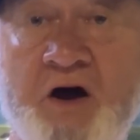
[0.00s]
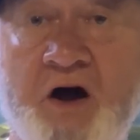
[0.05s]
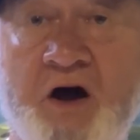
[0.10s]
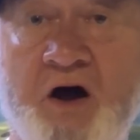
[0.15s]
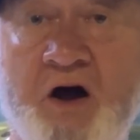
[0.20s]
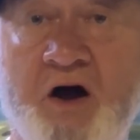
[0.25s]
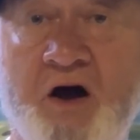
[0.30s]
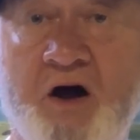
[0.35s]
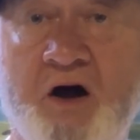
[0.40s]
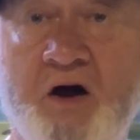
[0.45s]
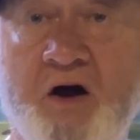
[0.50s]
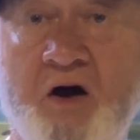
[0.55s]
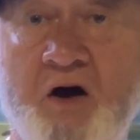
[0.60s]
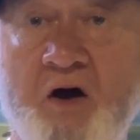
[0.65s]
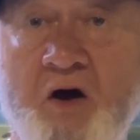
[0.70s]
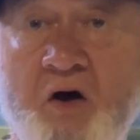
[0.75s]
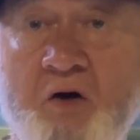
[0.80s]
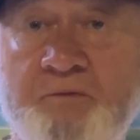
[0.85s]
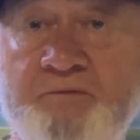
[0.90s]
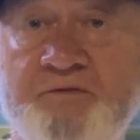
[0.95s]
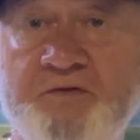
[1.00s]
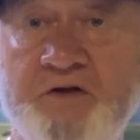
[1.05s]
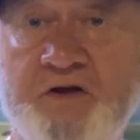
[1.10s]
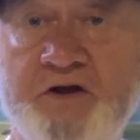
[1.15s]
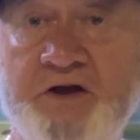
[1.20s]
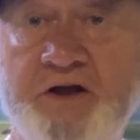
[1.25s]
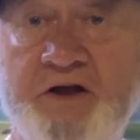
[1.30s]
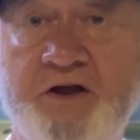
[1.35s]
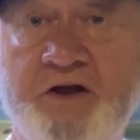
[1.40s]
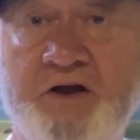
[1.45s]

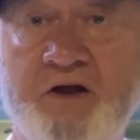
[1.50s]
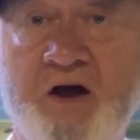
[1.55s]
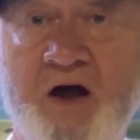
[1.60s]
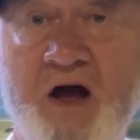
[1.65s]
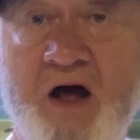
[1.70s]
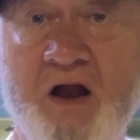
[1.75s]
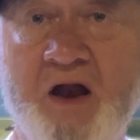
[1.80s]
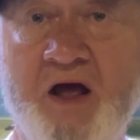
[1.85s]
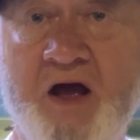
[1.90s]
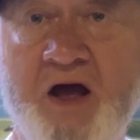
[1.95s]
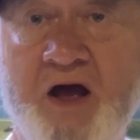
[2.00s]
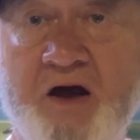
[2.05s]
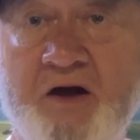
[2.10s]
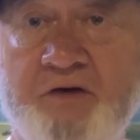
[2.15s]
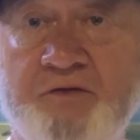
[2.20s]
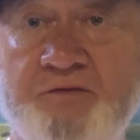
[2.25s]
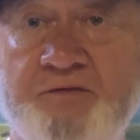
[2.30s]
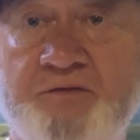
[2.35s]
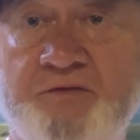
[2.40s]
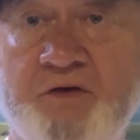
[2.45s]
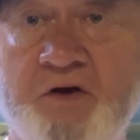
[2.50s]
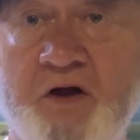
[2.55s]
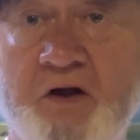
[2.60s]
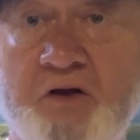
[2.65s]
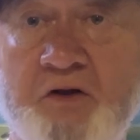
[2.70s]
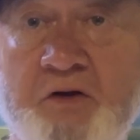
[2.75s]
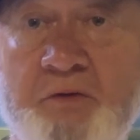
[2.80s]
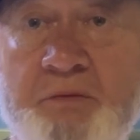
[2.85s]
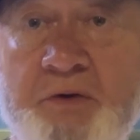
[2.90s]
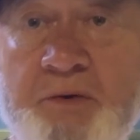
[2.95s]
Hopefully I'll have a
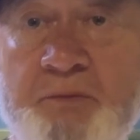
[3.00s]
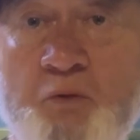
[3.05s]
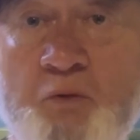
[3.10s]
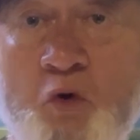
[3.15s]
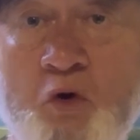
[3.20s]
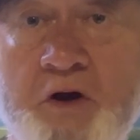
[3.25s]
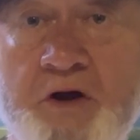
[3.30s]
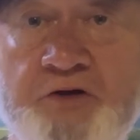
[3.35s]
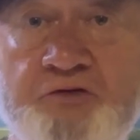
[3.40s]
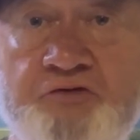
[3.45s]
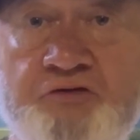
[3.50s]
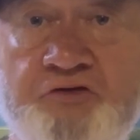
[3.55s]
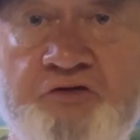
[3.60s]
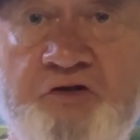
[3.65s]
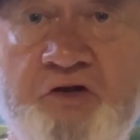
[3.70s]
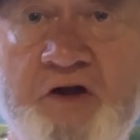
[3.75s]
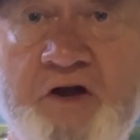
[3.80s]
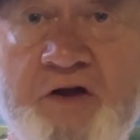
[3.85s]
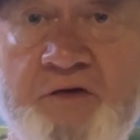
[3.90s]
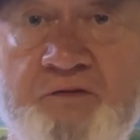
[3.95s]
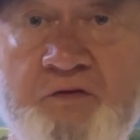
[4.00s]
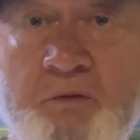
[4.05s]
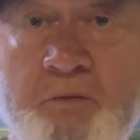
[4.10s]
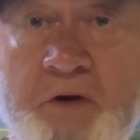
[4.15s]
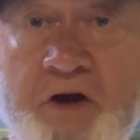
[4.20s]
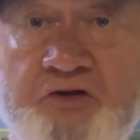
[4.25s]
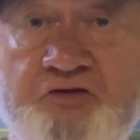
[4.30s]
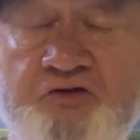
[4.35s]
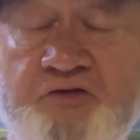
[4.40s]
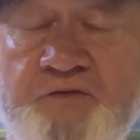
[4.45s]
little bit more interesting
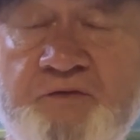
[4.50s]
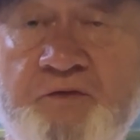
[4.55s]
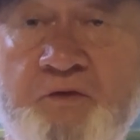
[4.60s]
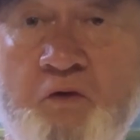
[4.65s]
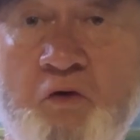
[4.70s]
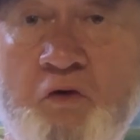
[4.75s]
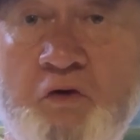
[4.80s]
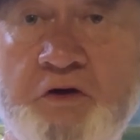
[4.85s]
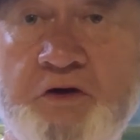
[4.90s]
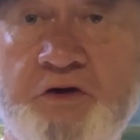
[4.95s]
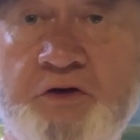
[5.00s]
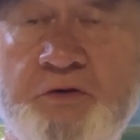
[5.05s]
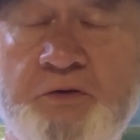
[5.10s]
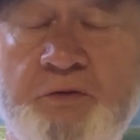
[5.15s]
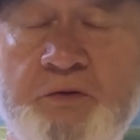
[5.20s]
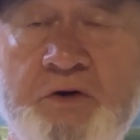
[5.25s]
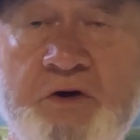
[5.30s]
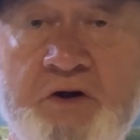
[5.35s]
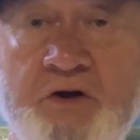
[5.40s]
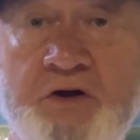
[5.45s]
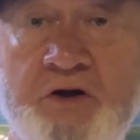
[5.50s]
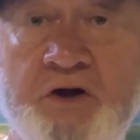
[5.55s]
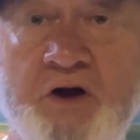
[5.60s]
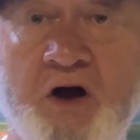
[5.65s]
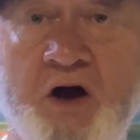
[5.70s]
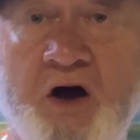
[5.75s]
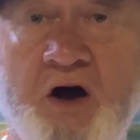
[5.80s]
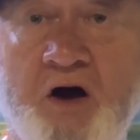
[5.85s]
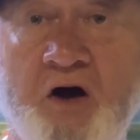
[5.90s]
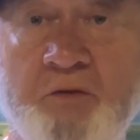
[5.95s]
information for you
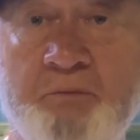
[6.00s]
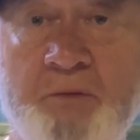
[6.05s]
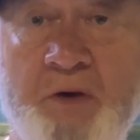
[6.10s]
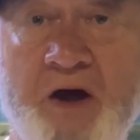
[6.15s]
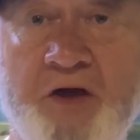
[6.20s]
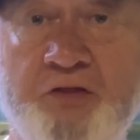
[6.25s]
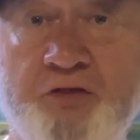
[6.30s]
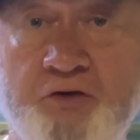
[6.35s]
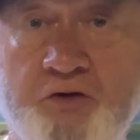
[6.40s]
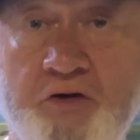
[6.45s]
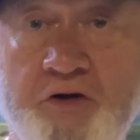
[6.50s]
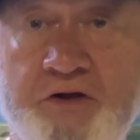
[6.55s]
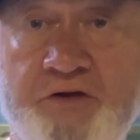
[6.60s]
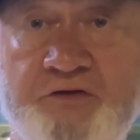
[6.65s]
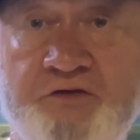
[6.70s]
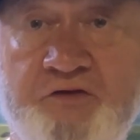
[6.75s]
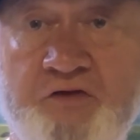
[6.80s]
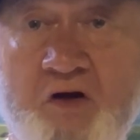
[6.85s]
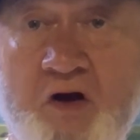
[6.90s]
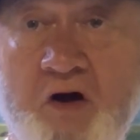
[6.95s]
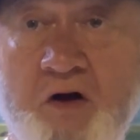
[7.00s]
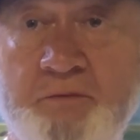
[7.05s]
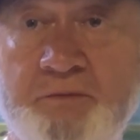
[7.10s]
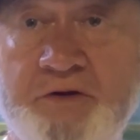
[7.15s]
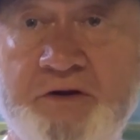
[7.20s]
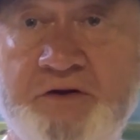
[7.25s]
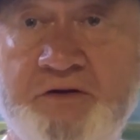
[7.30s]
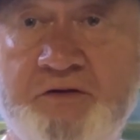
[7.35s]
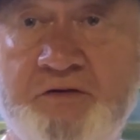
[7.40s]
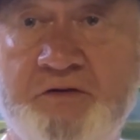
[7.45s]
on my third
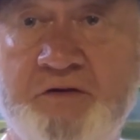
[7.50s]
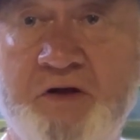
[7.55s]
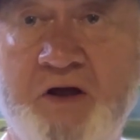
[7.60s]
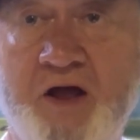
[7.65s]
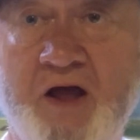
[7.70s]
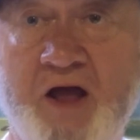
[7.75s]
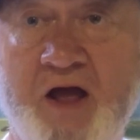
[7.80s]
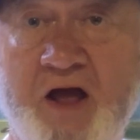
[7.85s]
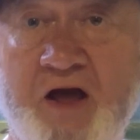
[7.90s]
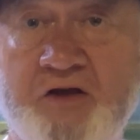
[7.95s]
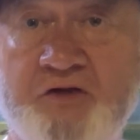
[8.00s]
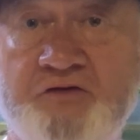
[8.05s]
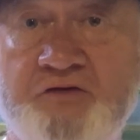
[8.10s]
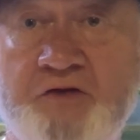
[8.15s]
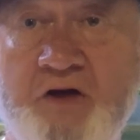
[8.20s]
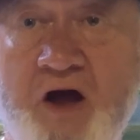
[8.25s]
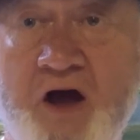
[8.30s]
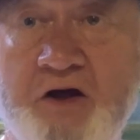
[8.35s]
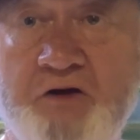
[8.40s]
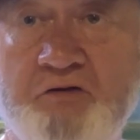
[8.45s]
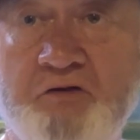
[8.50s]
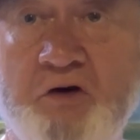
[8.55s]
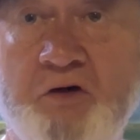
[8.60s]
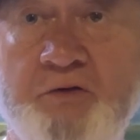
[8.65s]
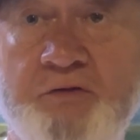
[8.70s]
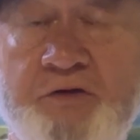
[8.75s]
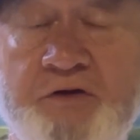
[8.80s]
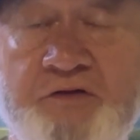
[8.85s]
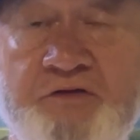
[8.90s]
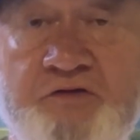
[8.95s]
installment as I
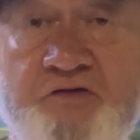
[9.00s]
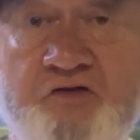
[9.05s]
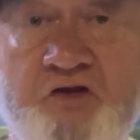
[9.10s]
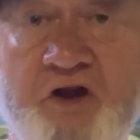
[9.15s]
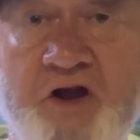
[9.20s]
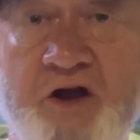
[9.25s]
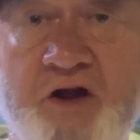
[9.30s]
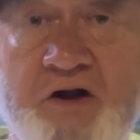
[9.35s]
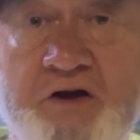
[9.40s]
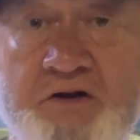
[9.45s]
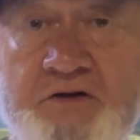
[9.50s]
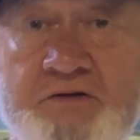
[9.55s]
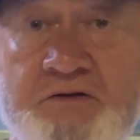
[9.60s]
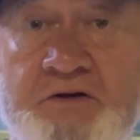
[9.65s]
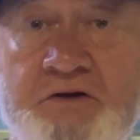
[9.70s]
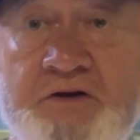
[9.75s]
grow this channel,